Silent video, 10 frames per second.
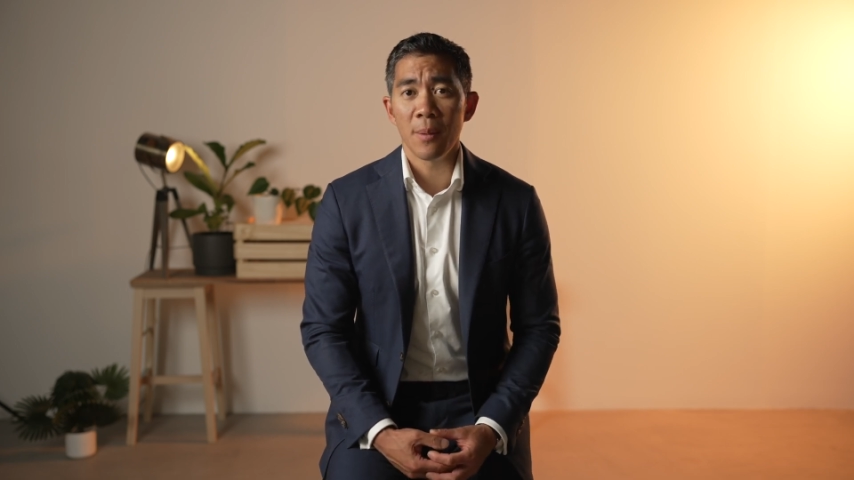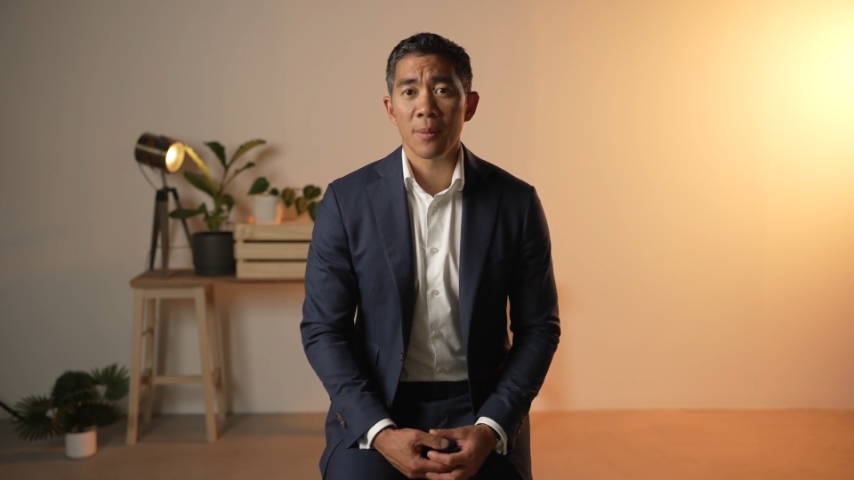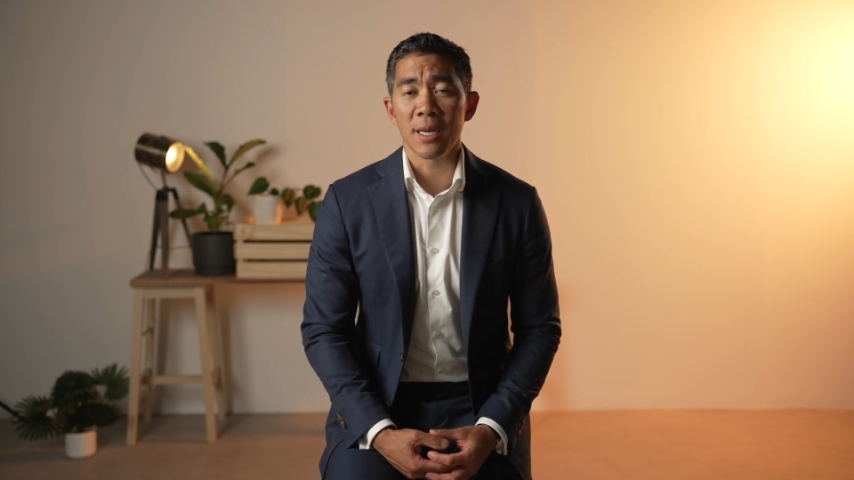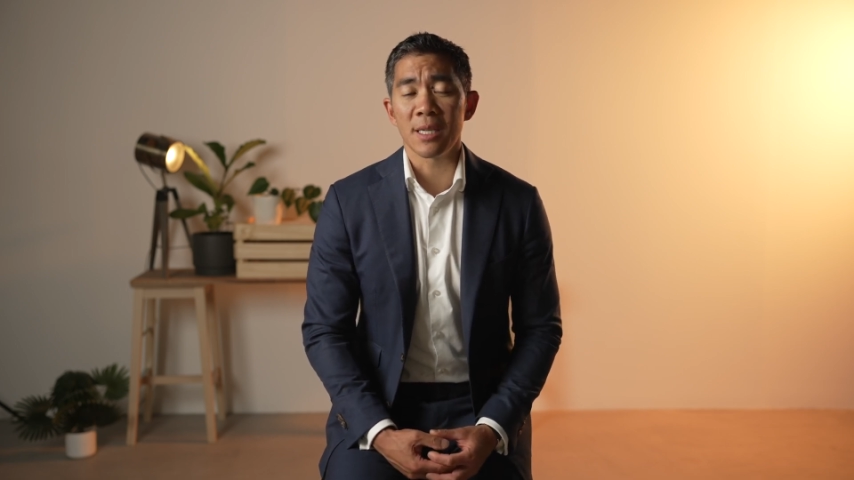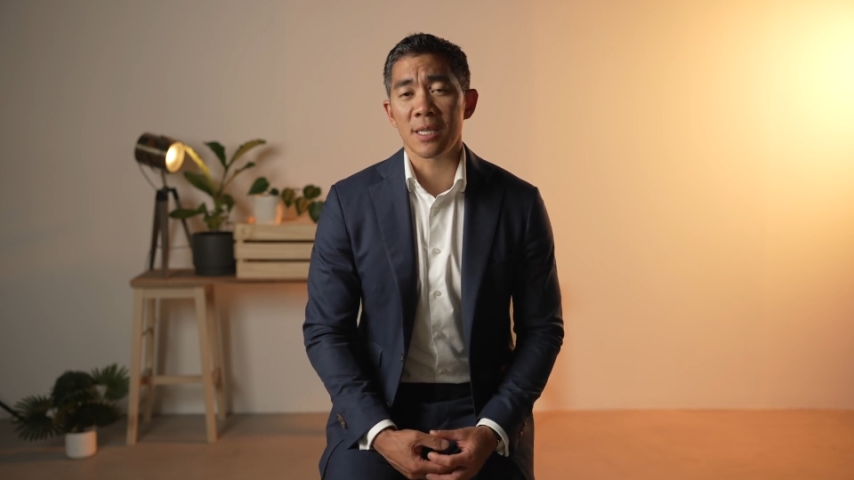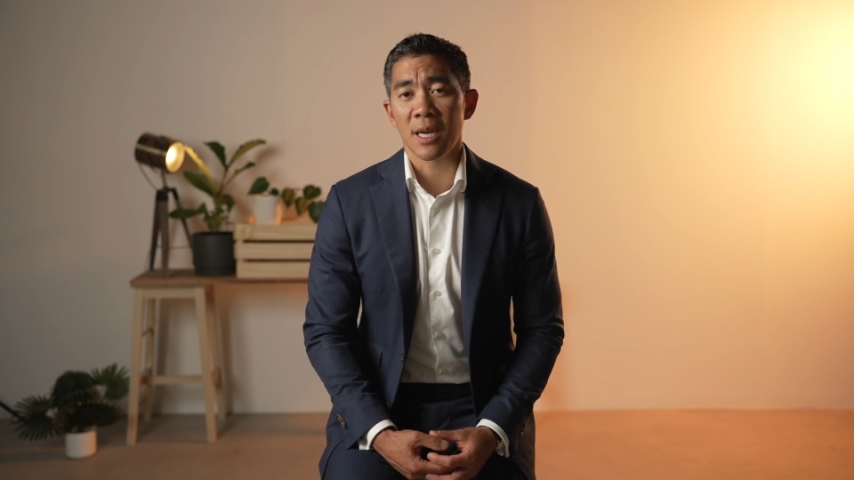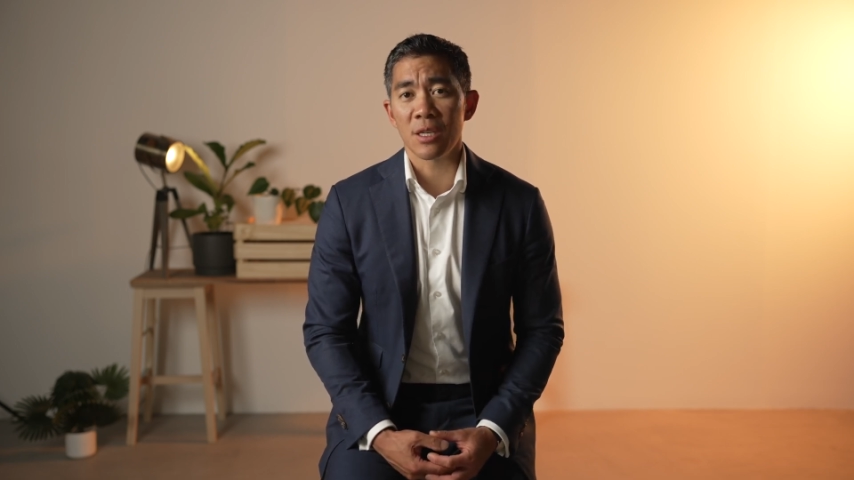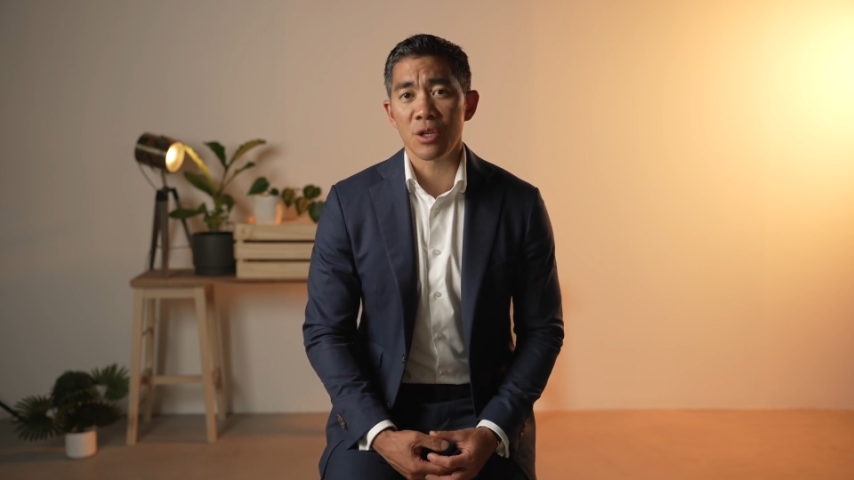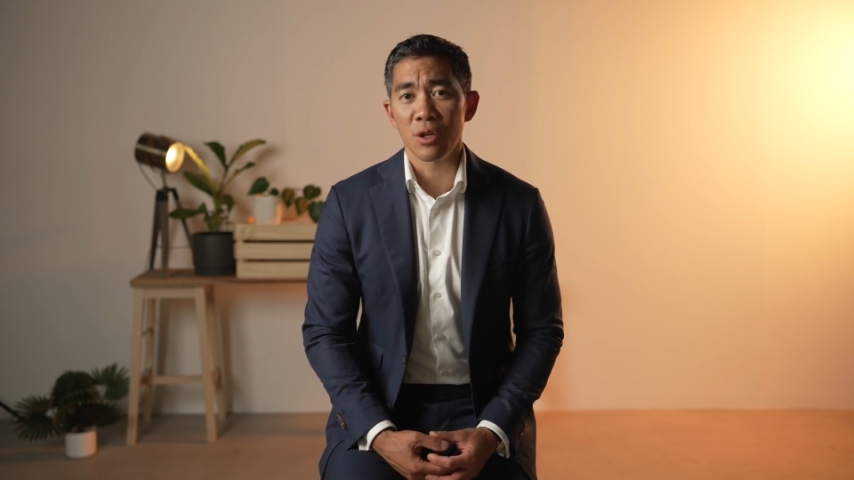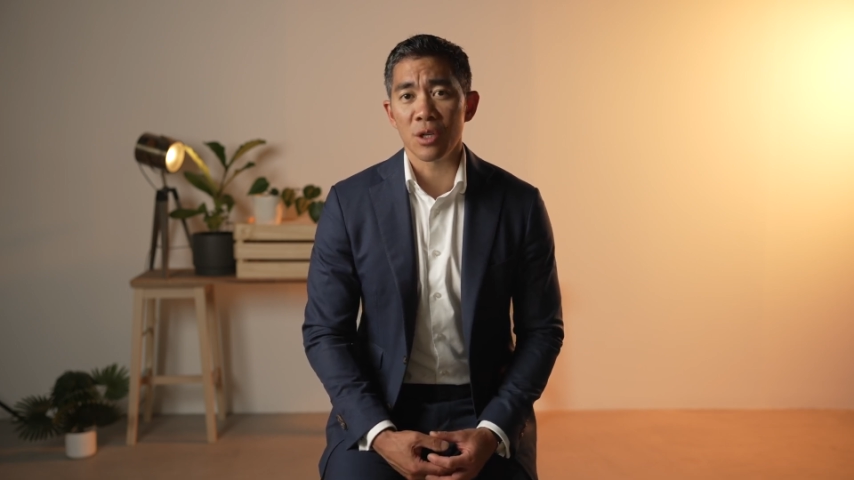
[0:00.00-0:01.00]
please stay
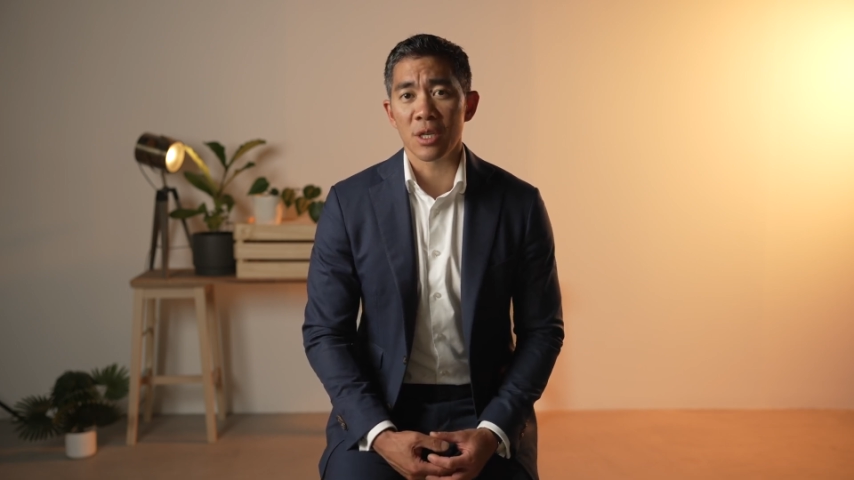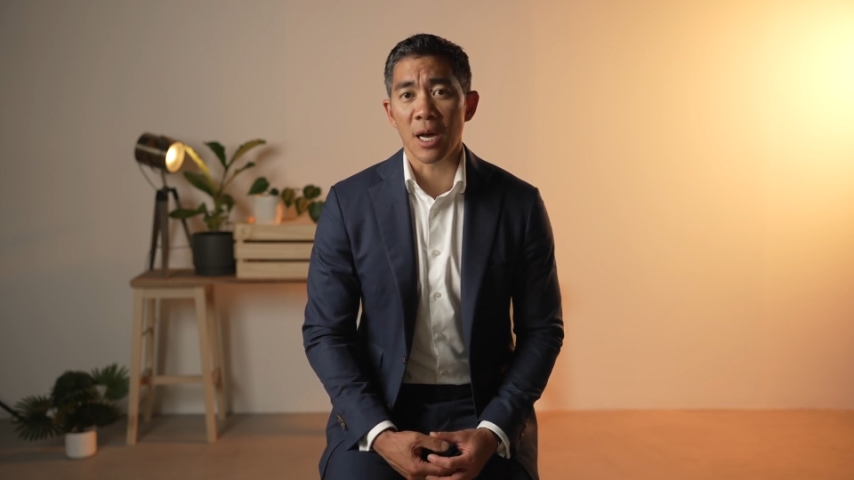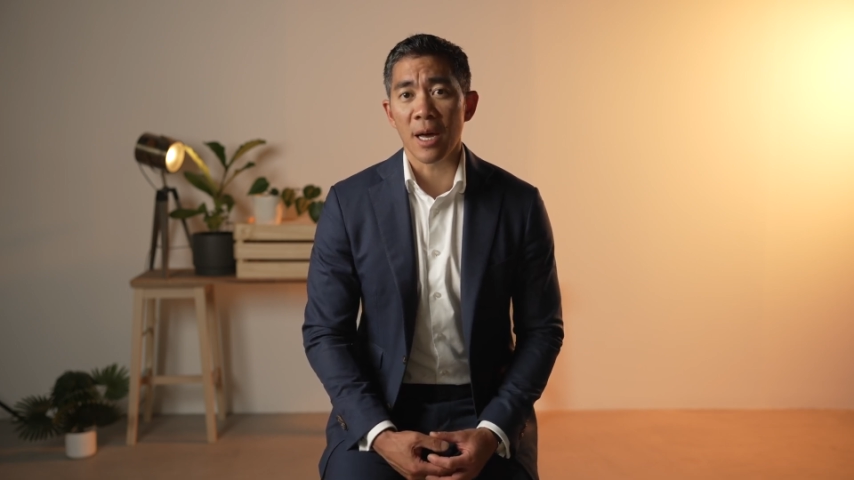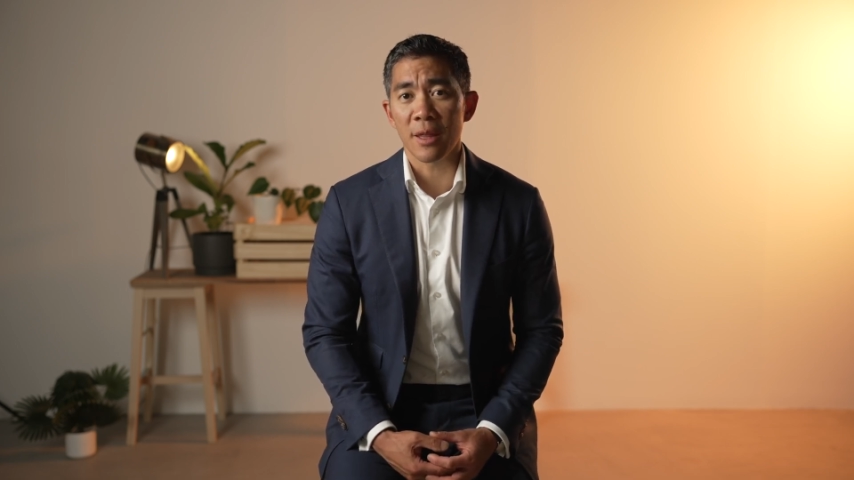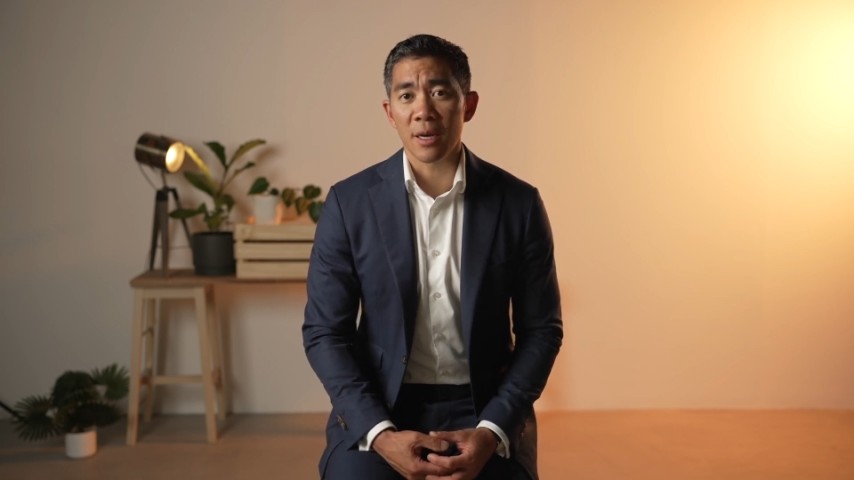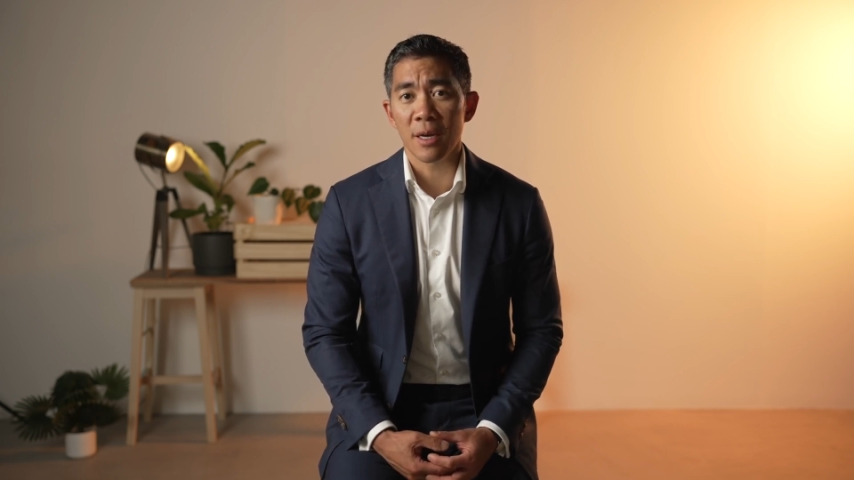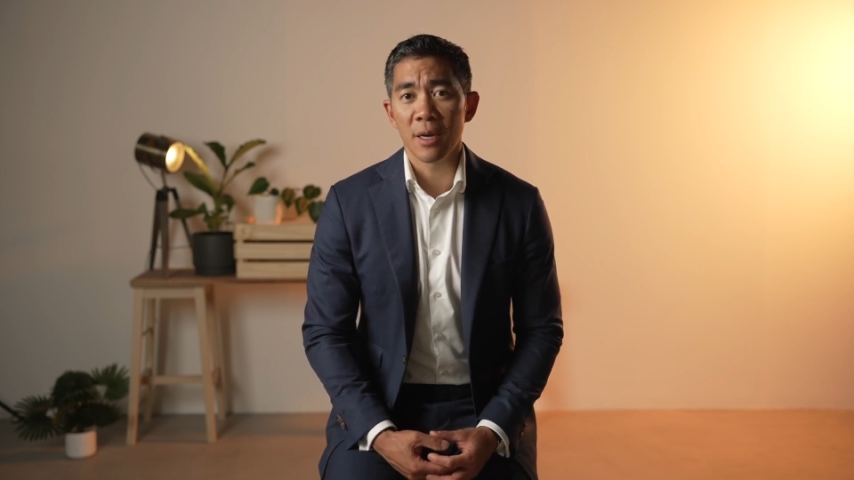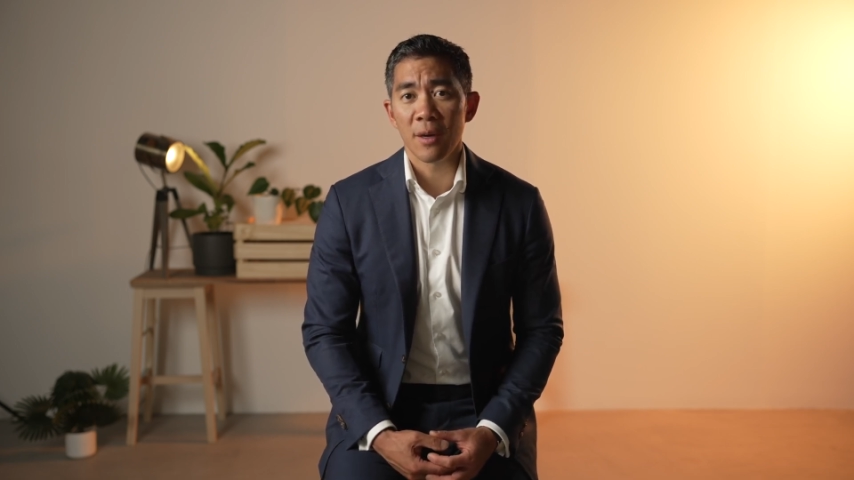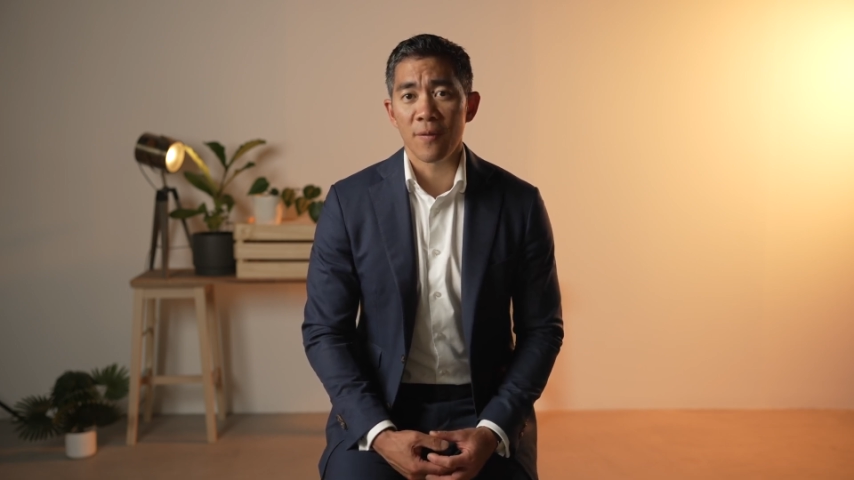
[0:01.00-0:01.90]
tuned to other